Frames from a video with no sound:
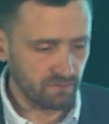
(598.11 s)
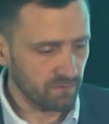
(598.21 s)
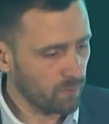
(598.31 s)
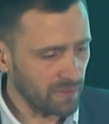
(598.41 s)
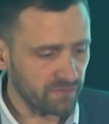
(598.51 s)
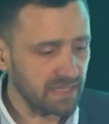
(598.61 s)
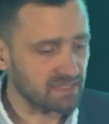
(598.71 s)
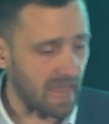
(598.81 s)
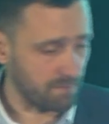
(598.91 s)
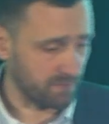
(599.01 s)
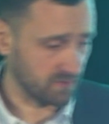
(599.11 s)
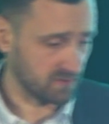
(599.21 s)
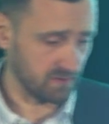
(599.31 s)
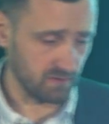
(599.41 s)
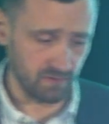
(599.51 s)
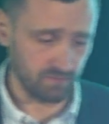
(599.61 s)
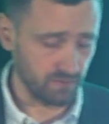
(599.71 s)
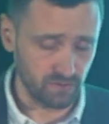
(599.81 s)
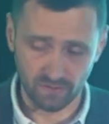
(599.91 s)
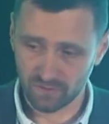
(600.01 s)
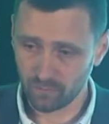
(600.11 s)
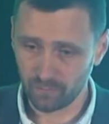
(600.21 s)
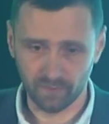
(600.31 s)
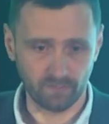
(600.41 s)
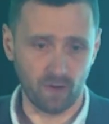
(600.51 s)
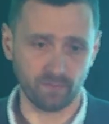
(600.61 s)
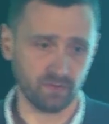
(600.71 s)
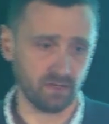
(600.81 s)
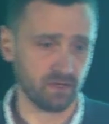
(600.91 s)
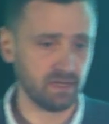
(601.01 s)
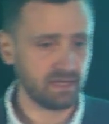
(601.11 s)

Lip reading: one of the examples, which is super popular,